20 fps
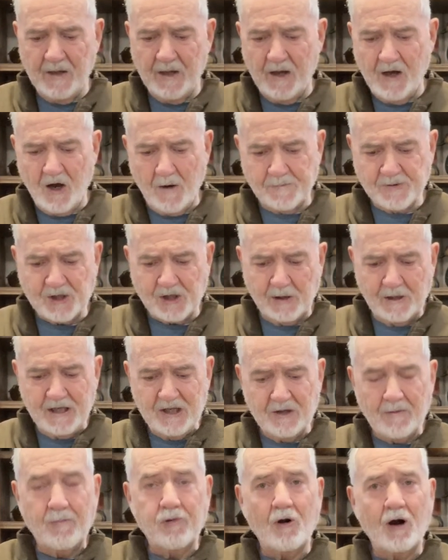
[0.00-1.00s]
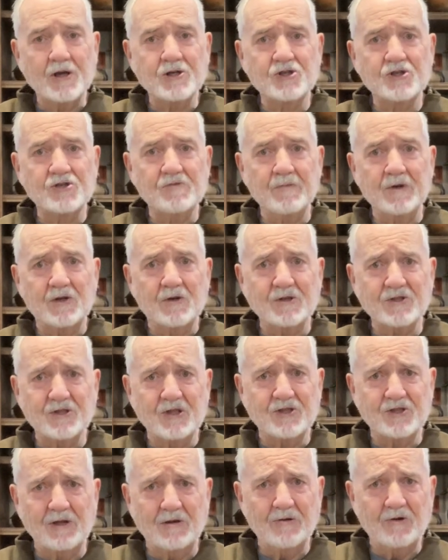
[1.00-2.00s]
helps clean the brush because
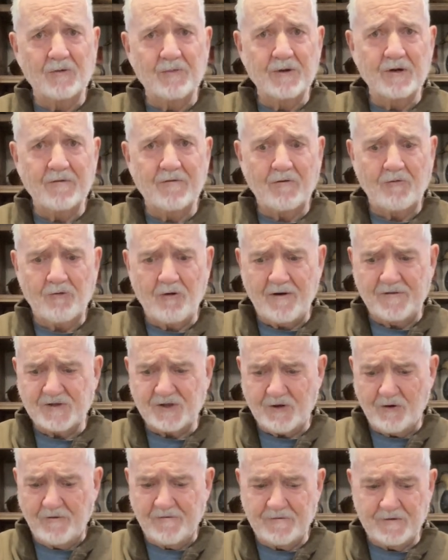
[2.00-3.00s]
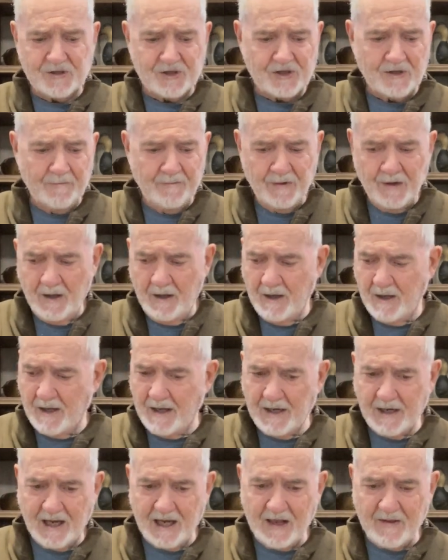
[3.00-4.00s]
it's a little bit of a rough surface.
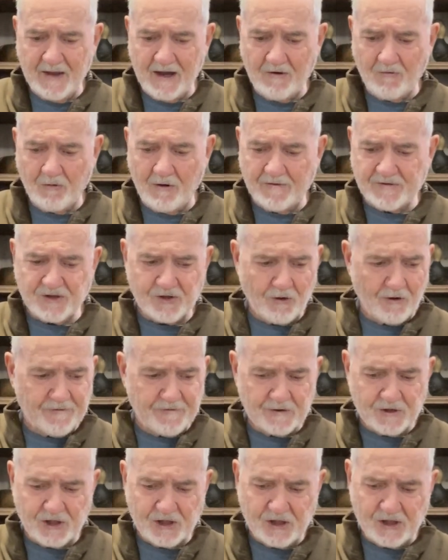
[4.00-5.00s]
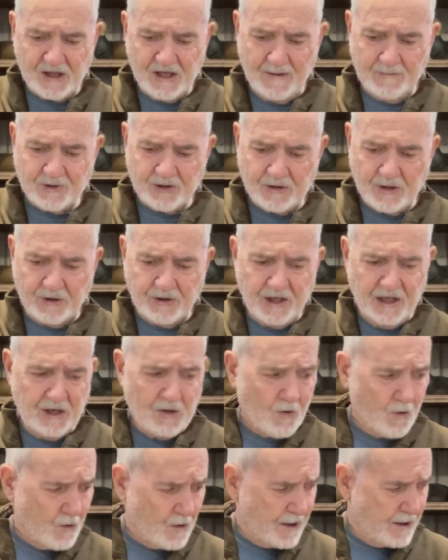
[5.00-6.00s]
And again, that rough surface keeps the
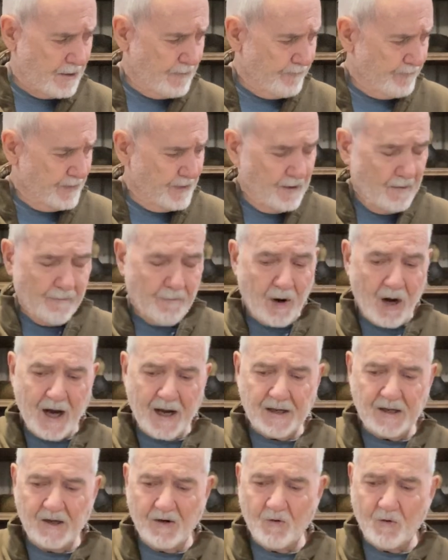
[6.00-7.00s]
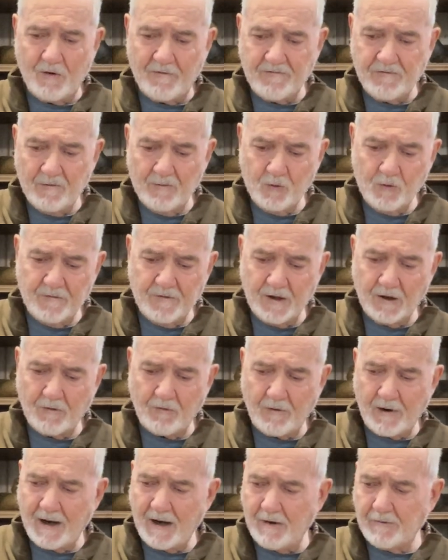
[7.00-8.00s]
decoy body and all from moving
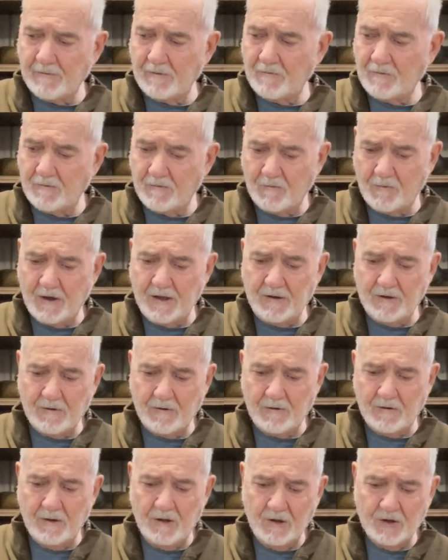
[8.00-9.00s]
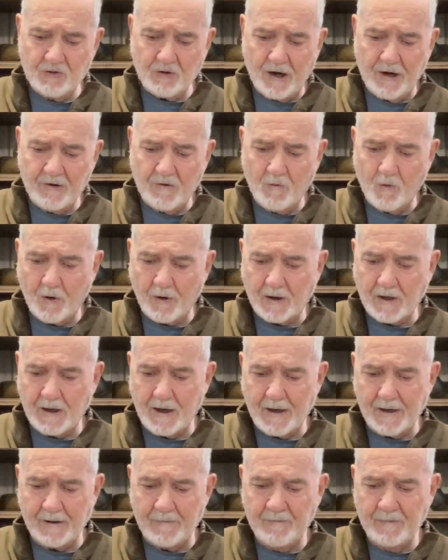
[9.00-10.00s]
around when you're trying to work
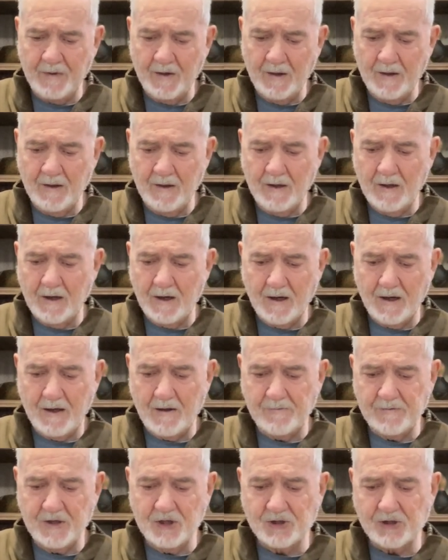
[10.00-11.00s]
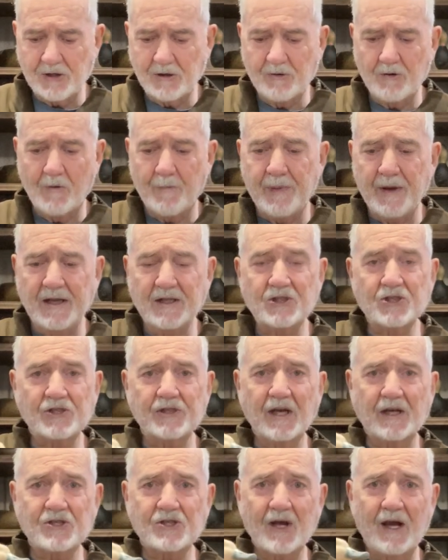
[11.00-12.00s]
on it. These are the little paint
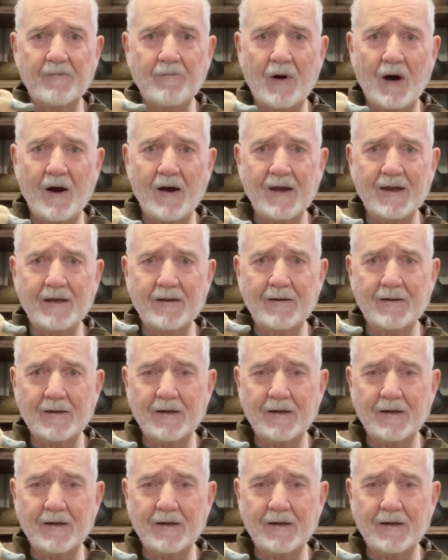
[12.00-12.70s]
sticks I buy.